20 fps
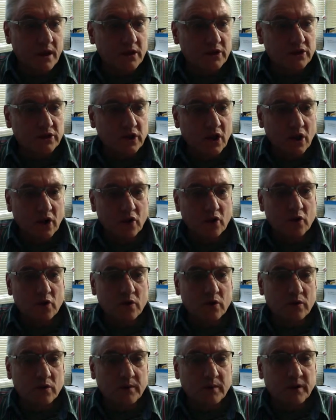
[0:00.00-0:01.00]
So
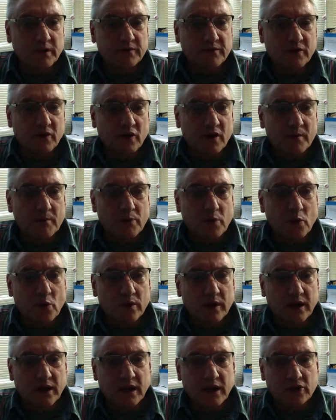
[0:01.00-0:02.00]
it's very
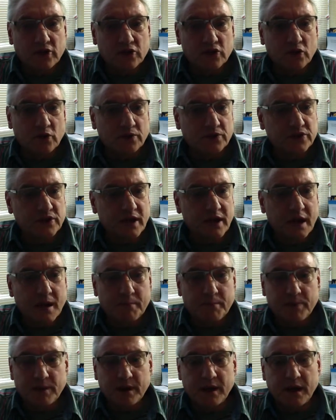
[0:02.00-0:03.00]
important that you get yourself set
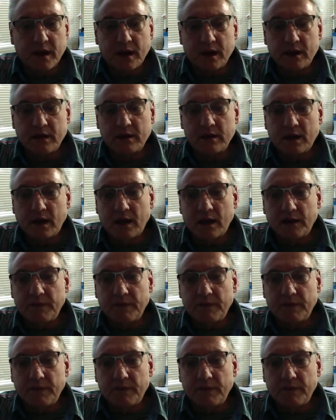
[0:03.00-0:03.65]
up and